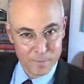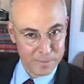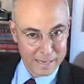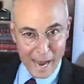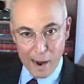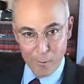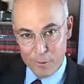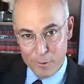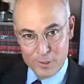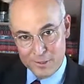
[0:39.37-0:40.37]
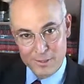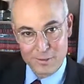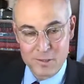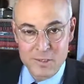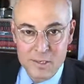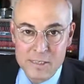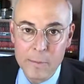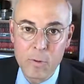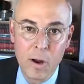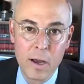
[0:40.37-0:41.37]
the hour just to
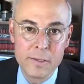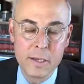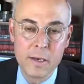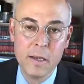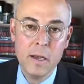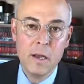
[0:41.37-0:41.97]
summarize it.